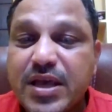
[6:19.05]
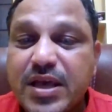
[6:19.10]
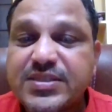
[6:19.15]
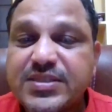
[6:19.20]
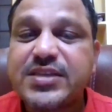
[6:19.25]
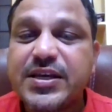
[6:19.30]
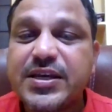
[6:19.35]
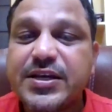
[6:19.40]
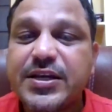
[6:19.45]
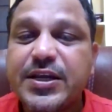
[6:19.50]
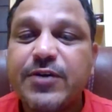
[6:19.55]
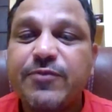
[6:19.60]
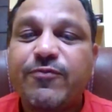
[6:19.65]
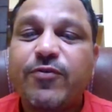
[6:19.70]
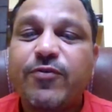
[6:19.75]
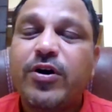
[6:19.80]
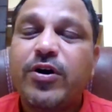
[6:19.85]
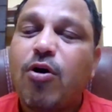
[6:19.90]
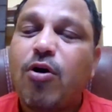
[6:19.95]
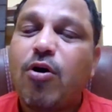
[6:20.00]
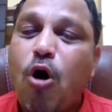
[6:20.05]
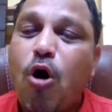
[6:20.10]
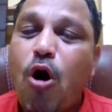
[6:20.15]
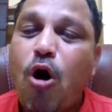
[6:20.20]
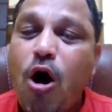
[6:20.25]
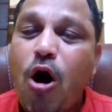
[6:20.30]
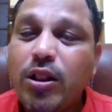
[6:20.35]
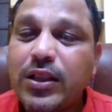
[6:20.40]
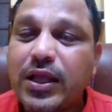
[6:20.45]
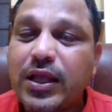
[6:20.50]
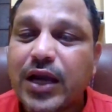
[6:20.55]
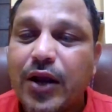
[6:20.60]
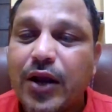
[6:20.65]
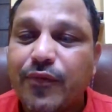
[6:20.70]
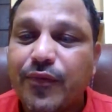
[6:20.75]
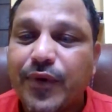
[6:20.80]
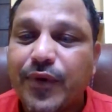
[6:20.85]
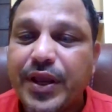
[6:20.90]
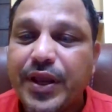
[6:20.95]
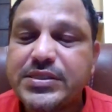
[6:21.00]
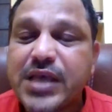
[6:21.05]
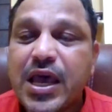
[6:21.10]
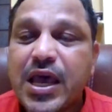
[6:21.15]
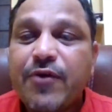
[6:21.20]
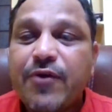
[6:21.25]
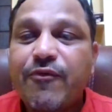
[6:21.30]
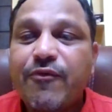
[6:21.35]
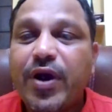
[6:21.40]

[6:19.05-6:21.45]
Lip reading: necessary for all the countries